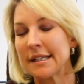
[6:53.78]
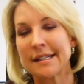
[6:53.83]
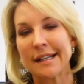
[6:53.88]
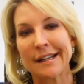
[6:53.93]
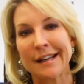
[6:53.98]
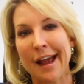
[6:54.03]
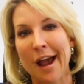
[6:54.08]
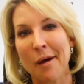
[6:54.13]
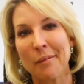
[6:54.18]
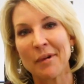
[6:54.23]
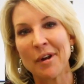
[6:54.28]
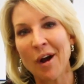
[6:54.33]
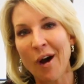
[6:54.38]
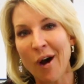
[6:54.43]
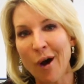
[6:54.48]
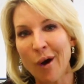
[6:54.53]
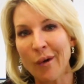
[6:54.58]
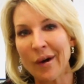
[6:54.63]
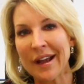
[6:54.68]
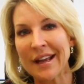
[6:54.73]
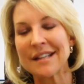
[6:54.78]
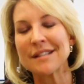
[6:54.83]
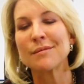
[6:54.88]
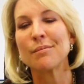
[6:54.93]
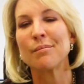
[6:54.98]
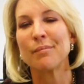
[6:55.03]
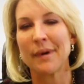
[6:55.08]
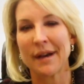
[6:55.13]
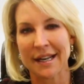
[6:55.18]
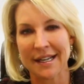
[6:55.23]
Doesn't happen always,
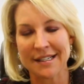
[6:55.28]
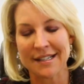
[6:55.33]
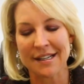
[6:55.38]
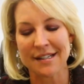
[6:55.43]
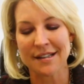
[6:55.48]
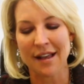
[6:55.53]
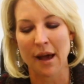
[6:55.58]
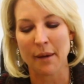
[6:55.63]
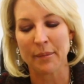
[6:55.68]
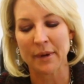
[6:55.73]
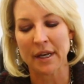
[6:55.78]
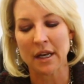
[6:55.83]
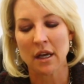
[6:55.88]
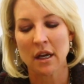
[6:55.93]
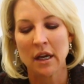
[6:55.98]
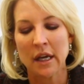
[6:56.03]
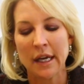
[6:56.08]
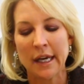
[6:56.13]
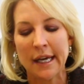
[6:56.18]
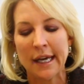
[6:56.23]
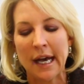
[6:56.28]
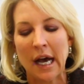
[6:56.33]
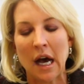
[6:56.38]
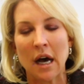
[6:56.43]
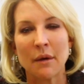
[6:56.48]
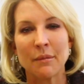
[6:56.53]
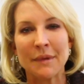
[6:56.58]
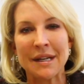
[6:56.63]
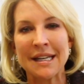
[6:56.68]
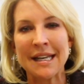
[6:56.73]
but it does happen.
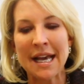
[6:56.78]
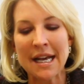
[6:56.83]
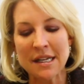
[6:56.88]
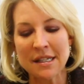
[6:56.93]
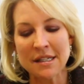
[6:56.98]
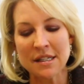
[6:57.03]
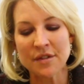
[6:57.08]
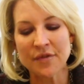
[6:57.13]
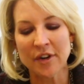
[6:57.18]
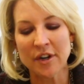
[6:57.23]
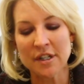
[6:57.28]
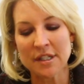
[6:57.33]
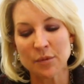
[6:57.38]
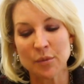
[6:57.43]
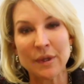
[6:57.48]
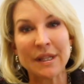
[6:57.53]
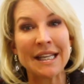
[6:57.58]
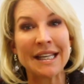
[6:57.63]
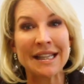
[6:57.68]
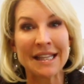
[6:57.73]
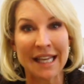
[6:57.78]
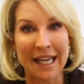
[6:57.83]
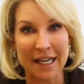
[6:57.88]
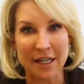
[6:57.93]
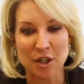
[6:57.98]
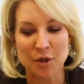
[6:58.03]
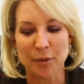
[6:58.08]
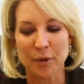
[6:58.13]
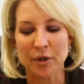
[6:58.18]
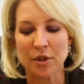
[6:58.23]
Um, next, as far as within the
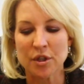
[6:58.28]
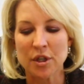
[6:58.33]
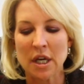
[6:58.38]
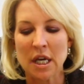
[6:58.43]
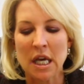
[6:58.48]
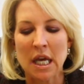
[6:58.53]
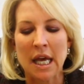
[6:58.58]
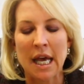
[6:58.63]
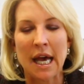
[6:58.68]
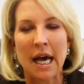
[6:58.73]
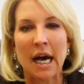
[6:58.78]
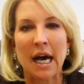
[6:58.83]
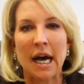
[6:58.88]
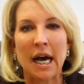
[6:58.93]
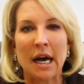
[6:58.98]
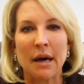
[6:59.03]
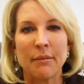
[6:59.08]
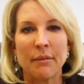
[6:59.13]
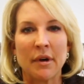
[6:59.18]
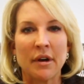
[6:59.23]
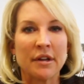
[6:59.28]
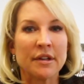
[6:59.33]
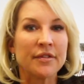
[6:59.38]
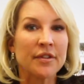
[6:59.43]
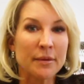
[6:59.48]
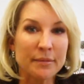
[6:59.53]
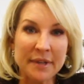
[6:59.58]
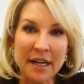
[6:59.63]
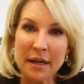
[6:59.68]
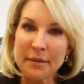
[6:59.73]
experts, um,
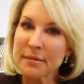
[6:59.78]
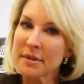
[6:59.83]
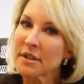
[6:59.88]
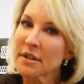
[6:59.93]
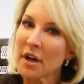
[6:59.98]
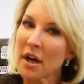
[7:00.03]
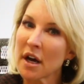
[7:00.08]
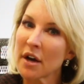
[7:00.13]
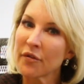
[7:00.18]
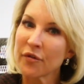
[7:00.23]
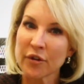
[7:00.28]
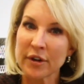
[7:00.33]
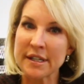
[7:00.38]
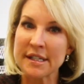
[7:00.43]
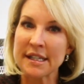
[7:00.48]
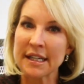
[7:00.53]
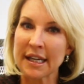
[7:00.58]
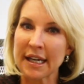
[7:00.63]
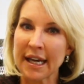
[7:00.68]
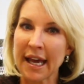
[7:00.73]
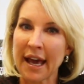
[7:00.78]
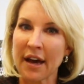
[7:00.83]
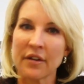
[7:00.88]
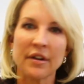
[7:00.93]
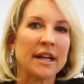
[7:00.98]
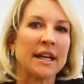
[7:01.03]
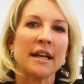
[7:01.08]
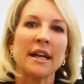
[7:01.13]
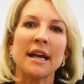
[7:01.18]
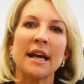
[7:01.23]
sometimes uh, forensic
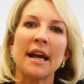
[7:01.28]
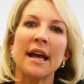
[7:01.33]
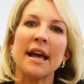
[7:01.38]
accountant